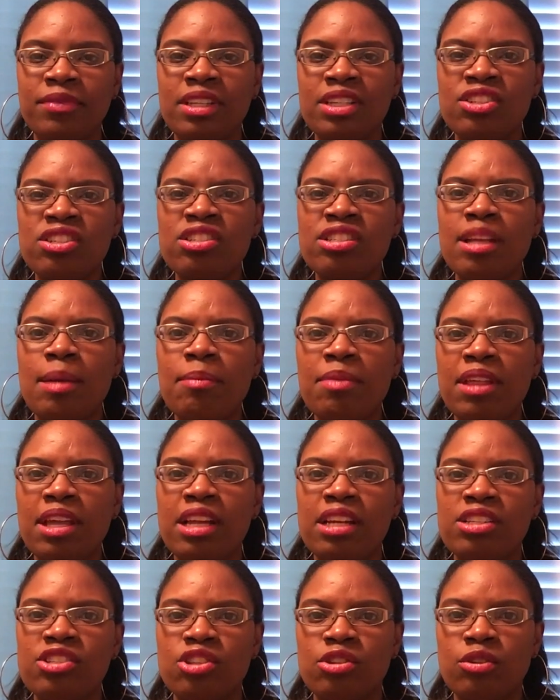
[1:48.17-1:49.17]
just
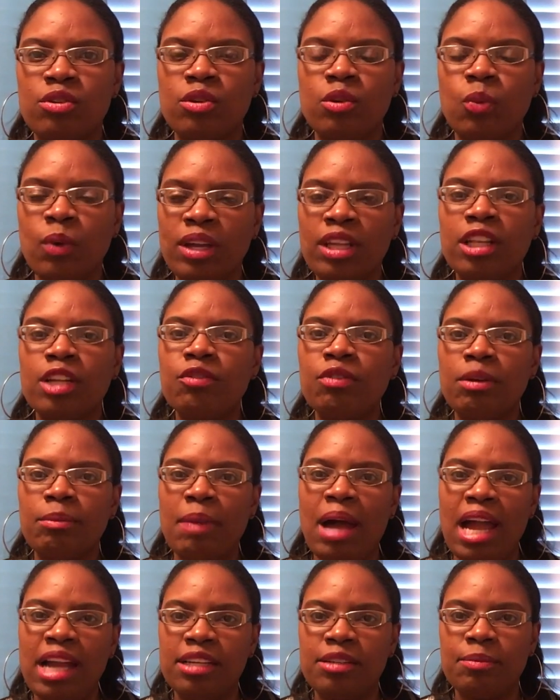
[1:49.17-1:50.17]
something to quickly
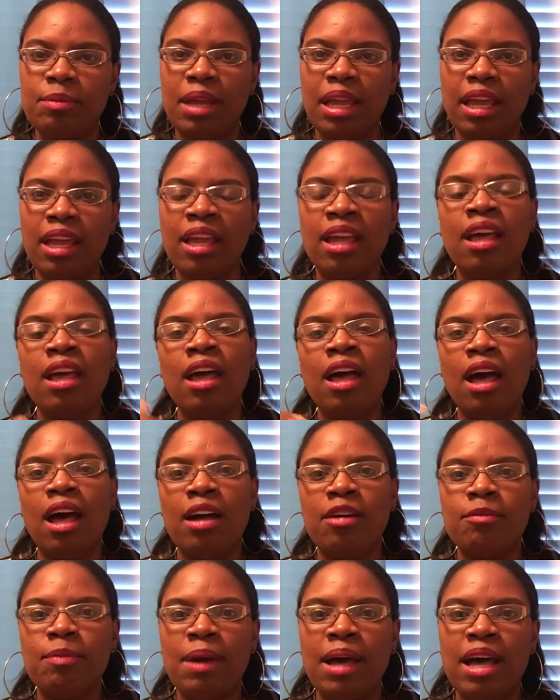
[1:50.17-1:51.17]
remind me
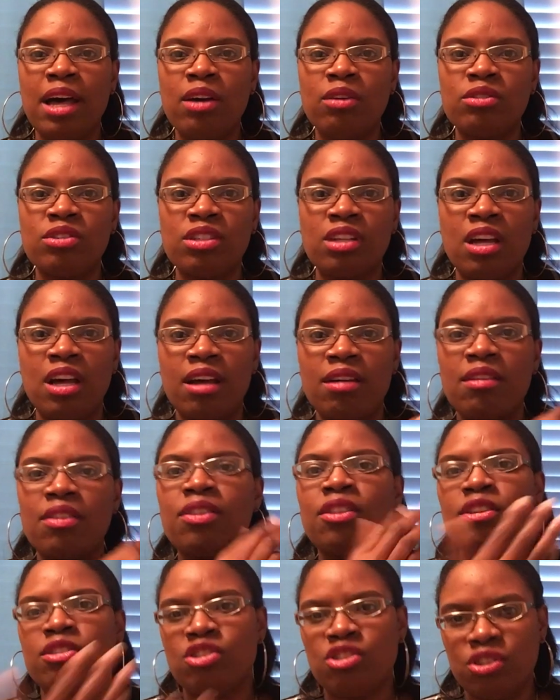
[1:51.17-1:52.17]
about
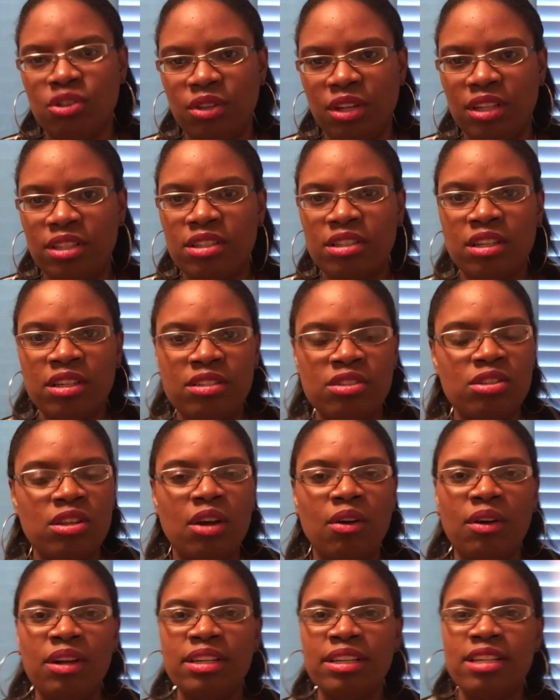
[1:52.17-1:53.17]
the student.
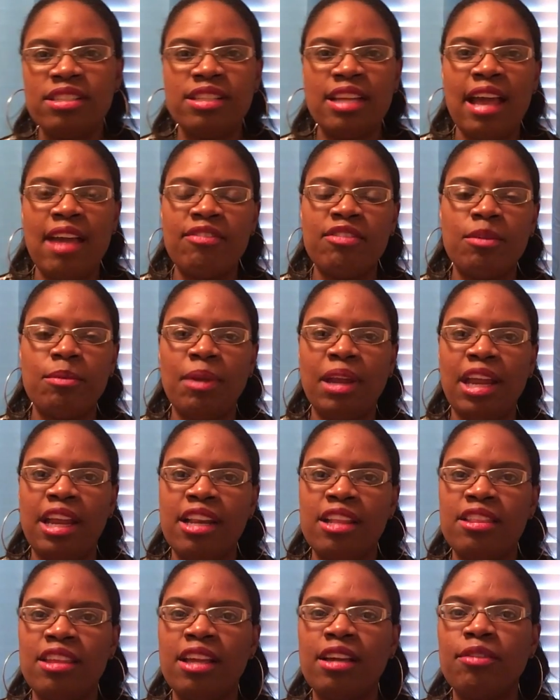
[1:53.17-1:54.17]
So it doesn't have to be
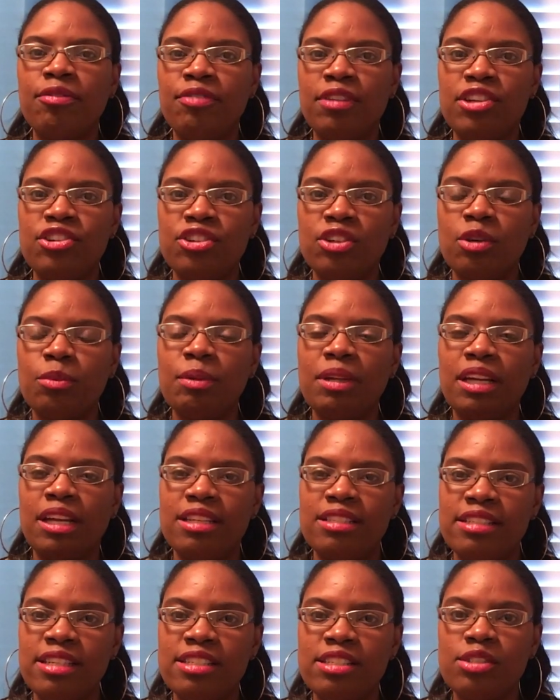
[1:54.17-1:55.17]
anything official
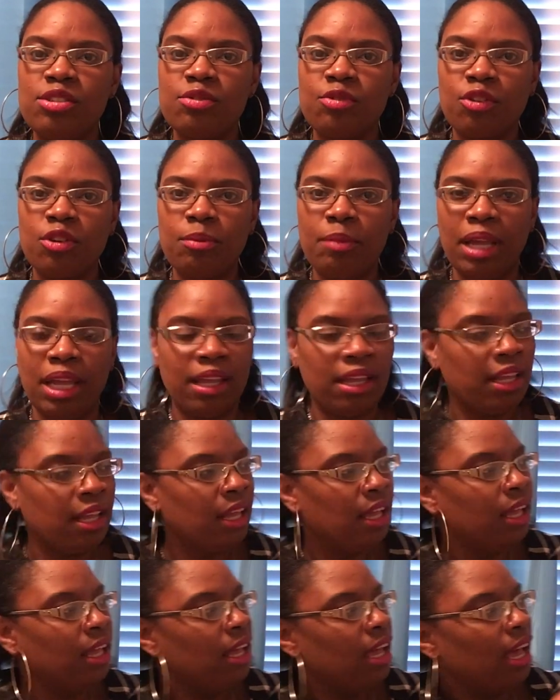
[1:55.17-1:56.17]
because this is for me.
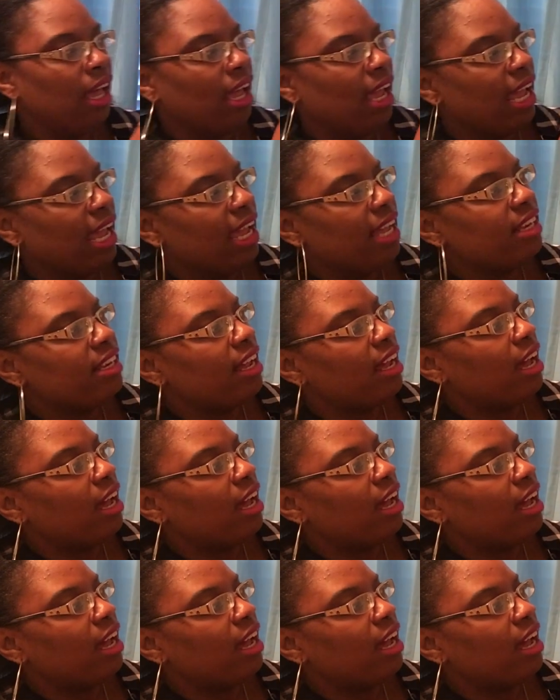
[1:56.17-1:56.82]
And